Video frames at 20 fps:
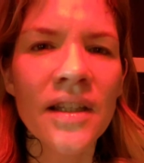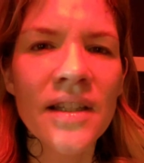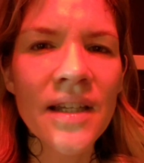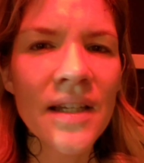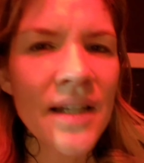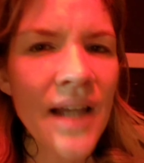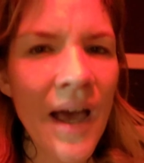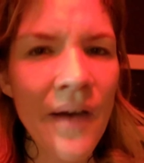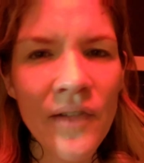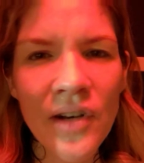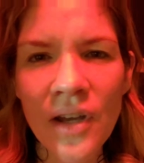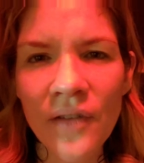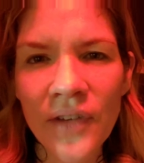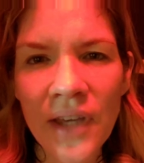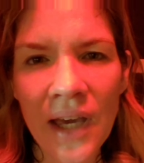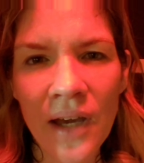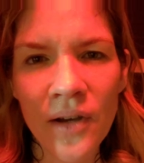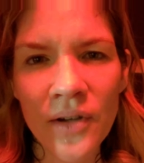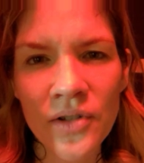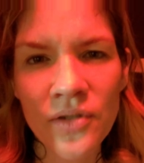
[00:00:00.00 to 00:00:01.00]
didn't have enough
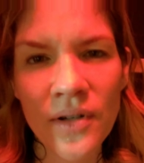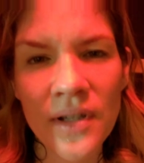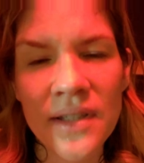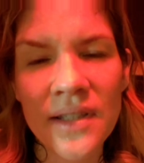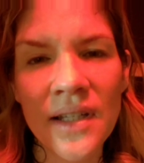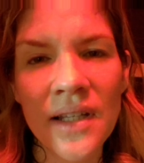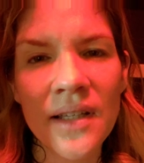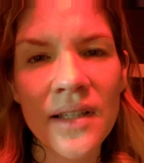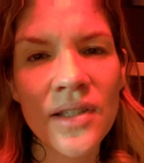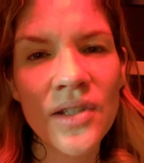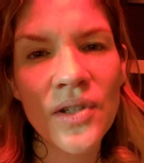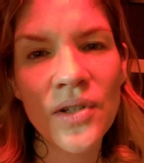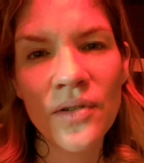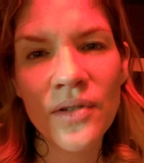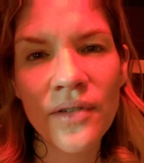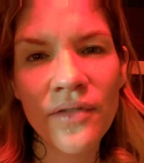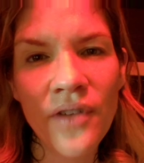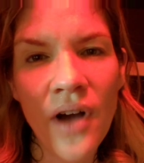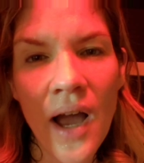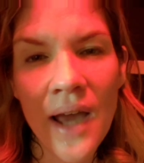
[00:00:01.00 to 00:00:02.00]
characteristics to
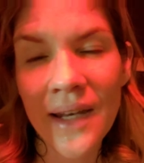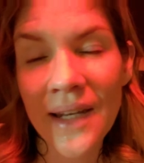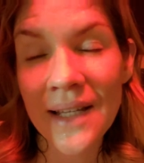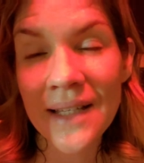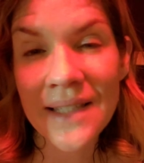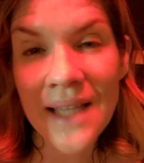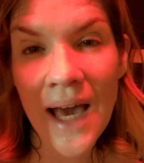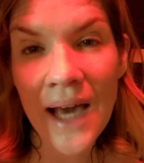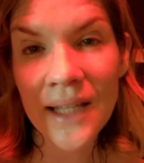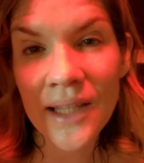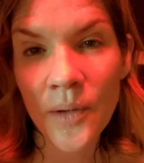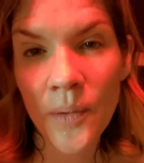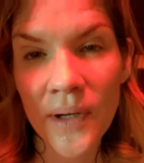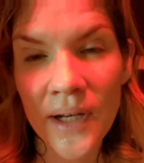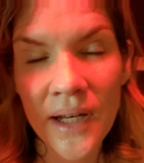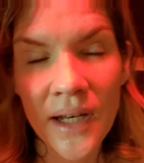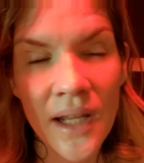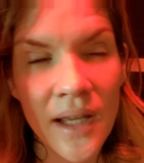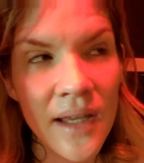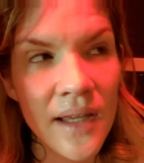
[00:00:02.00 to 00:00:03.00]
define exactly
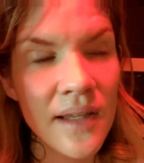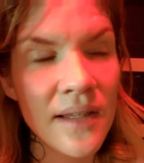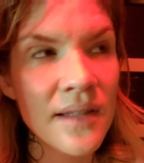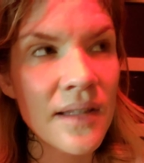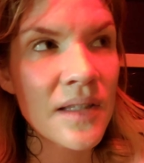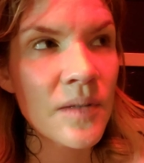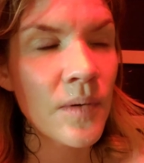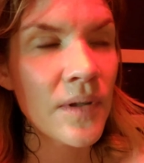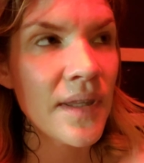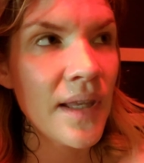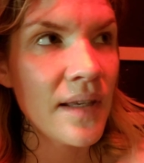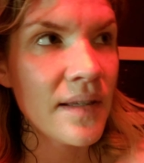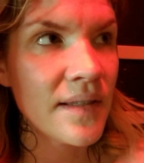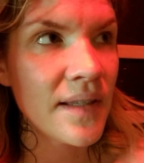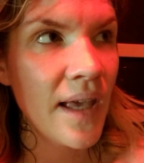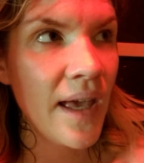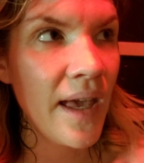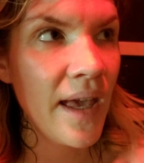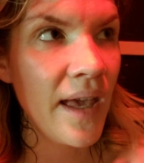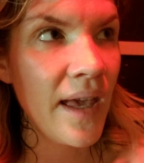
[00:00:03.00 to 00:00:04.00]
what it is. That's what they
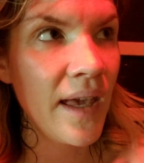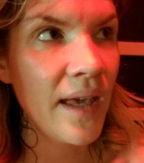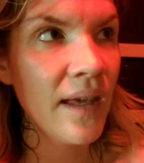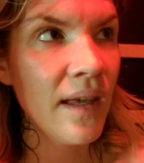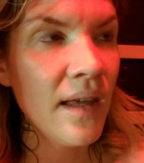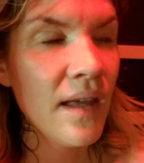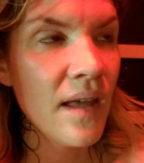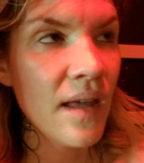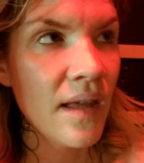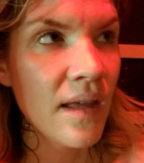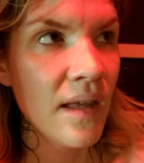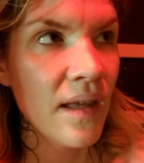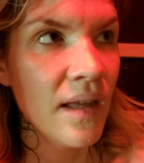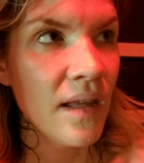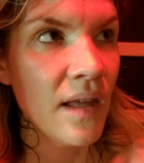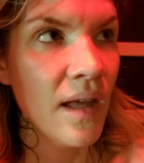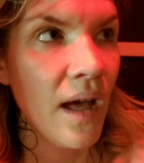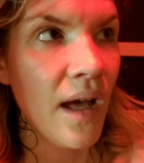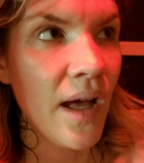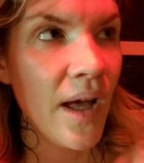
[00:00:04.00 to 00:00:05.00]
say.
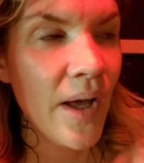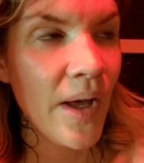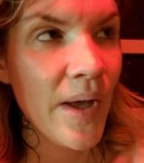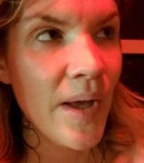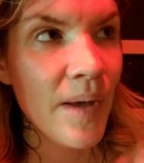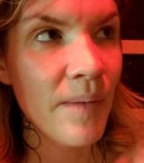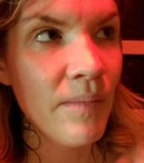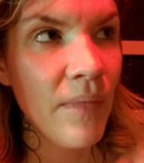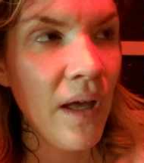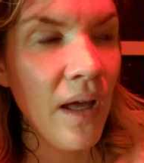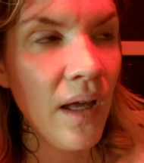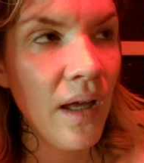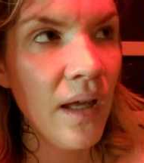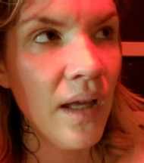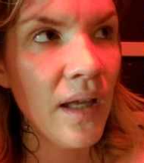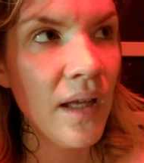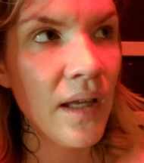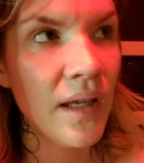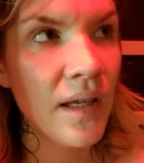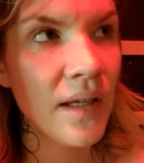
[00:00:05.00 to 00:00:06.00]

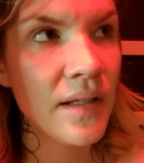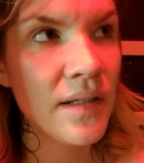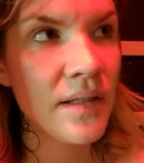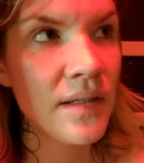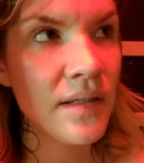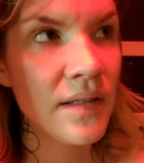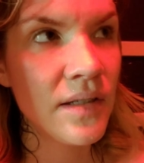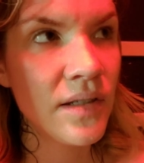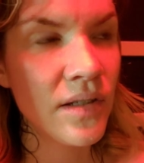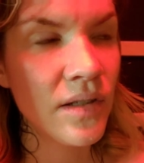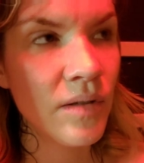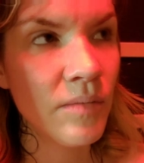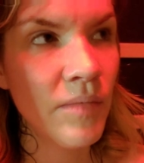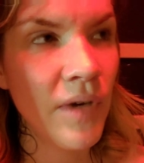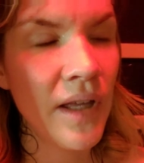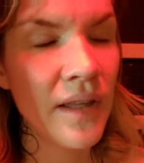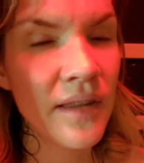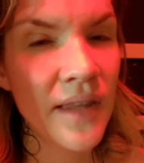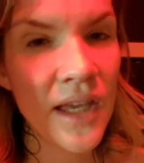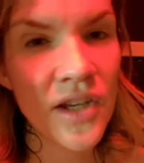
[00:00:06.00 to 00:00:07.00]

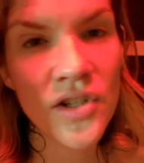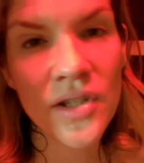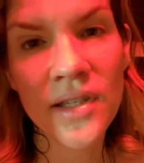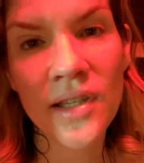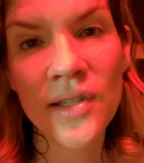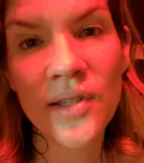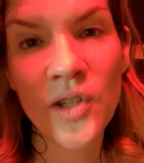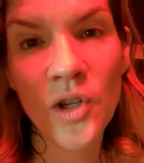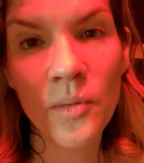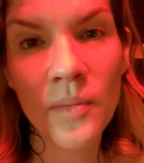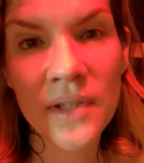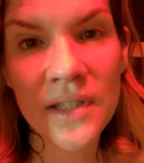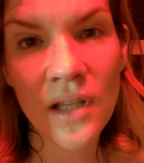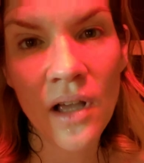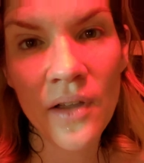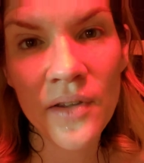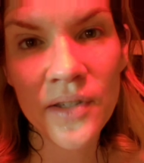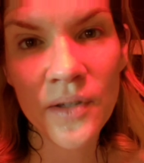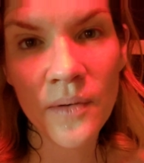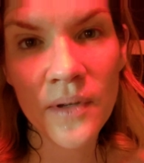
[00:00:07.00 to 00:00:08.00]
But they just assume it's
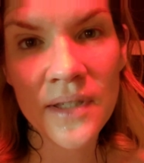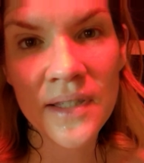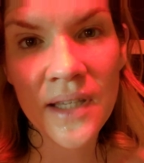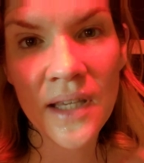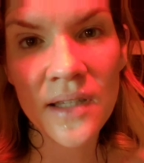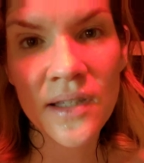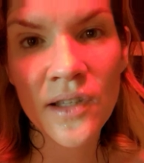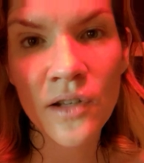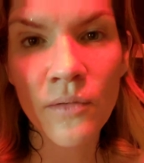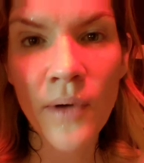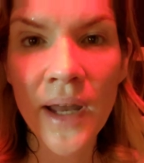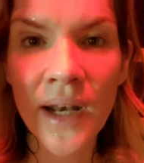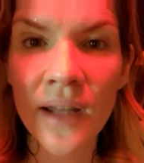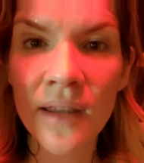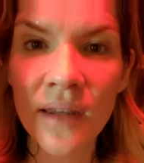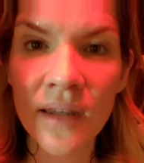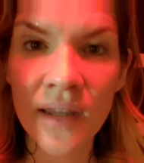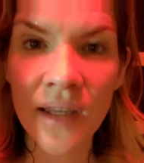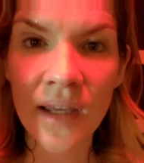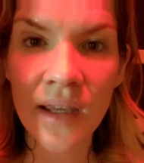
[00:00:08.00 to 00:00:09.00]
also a cyst. They're right
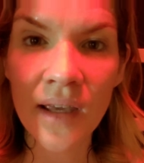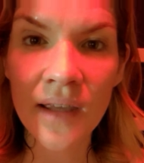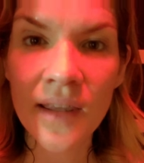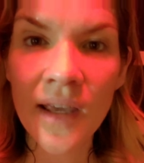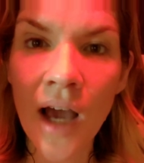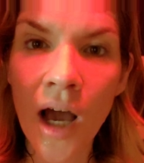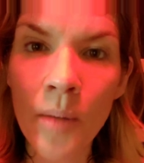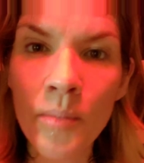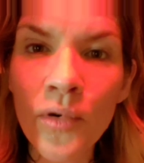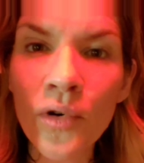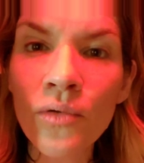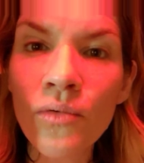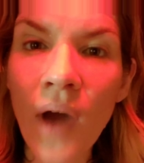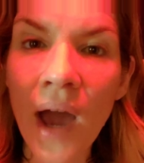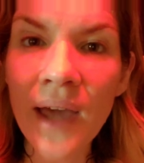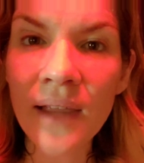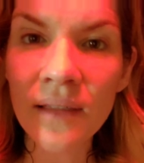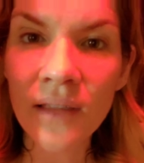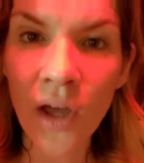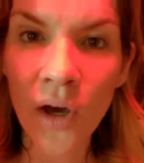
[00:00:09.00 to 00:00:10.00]
in the upper
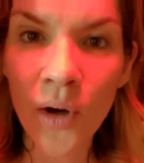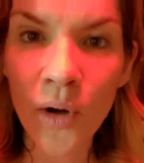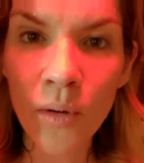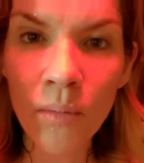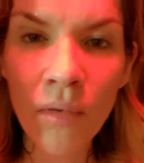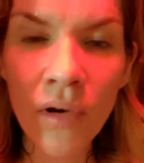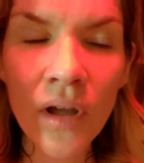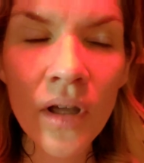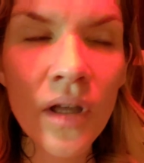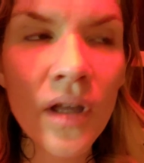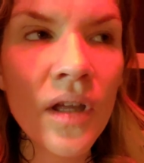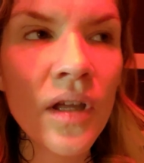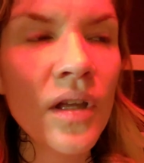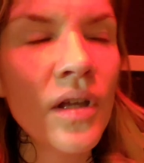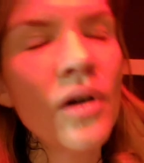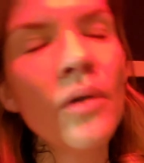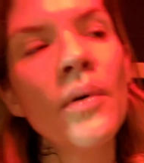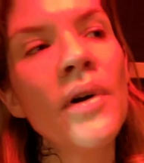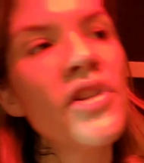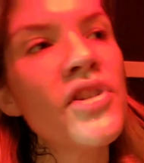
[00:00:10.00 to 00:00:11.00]
right lobe,
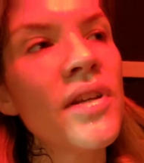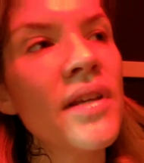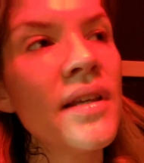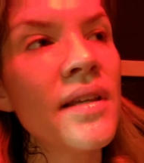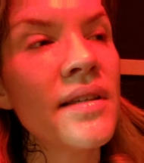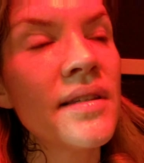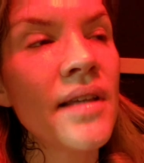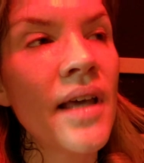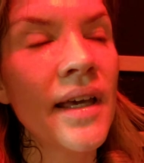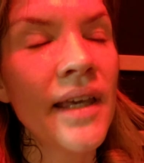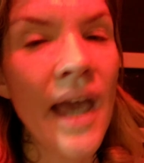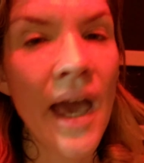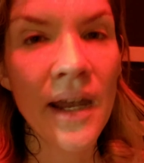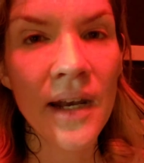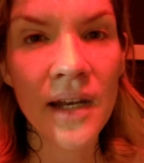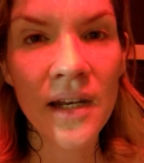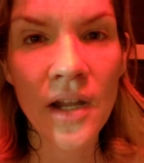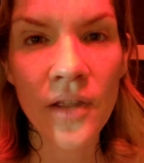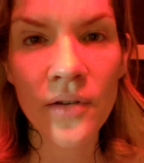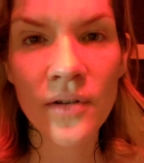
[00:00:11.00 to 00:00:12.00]
which is
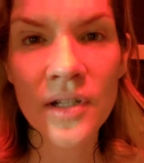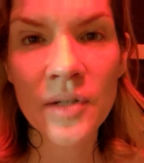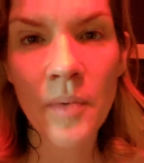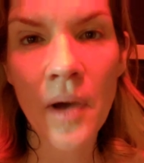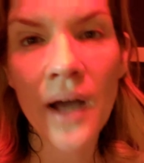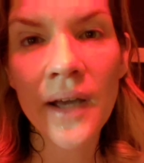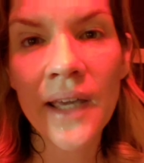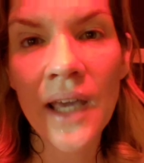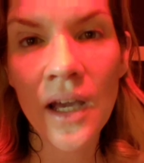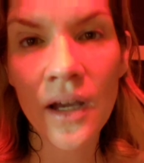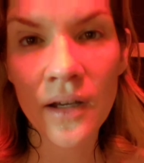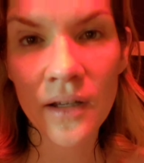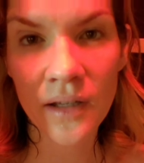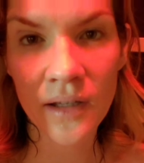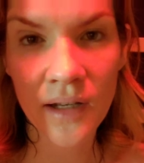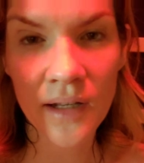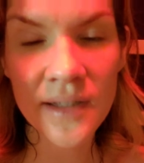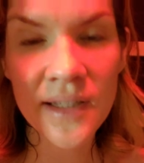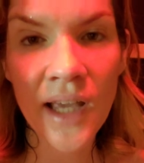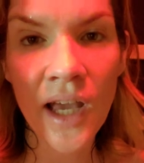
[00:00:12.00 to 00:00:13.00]
again another spot
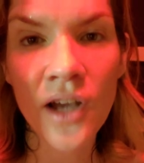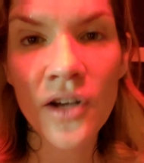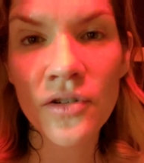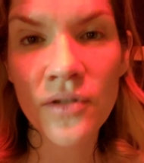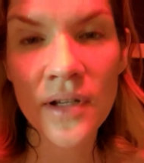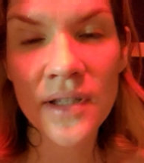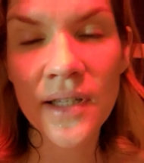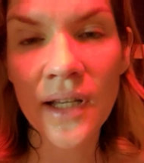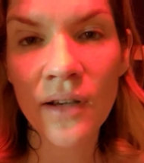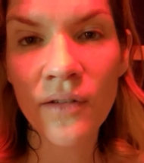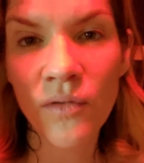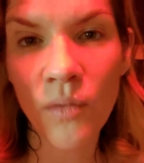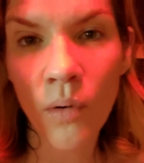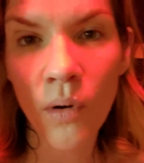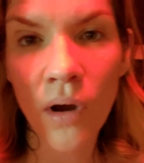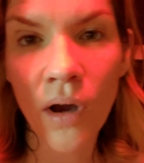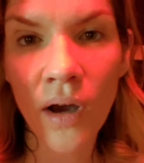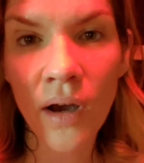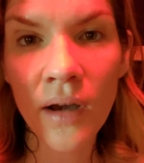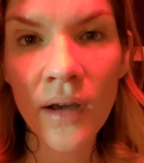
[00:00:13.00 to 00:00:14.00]
that's characteristic
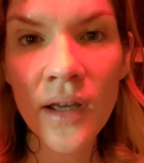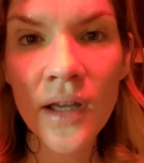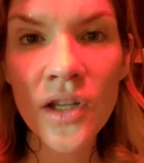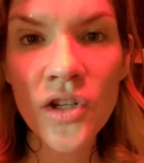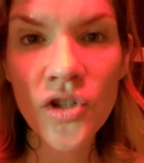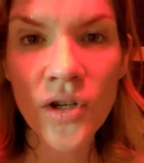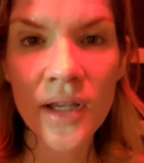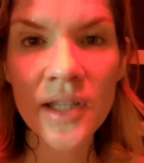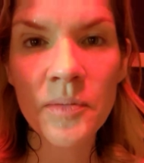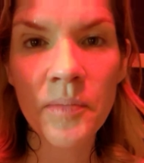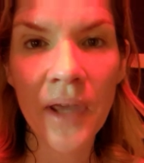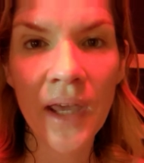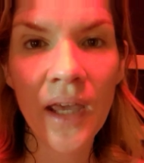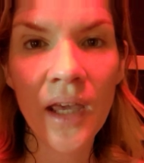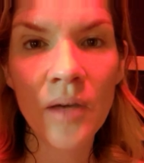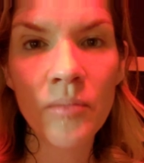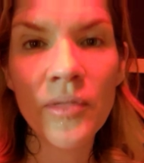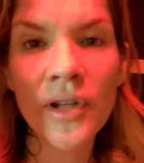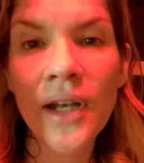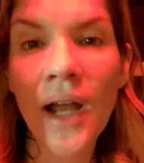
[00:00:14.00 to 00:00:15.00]
for just
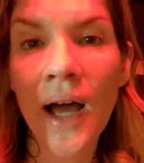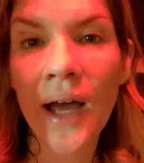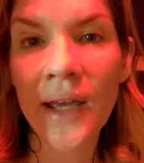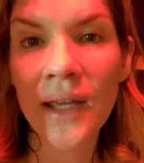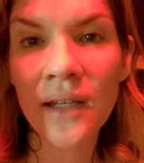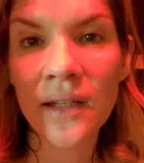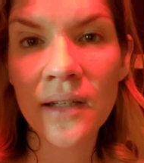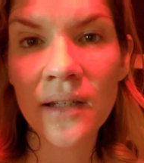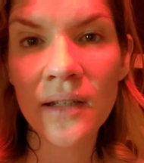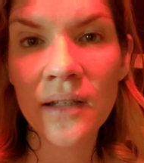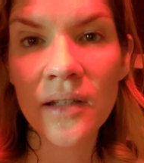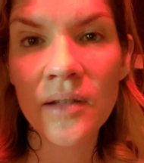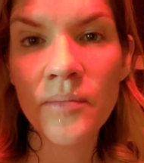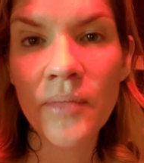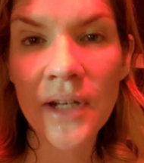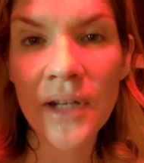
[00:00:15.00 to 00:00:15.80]
being benign